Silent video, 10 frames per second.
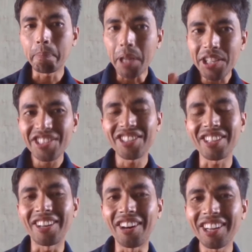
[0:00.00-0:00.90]
plus
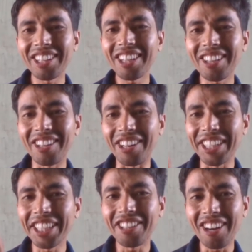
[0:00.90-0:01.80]
another
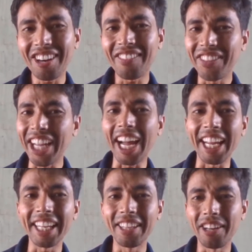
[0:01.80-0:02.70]
$100 of
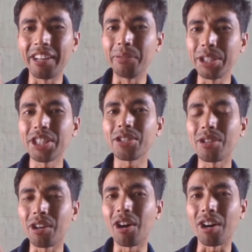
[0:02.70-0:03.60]
DAI, which is
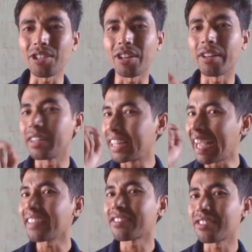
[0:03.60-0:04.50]
your loss on
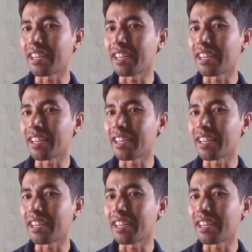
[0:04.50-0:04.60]
that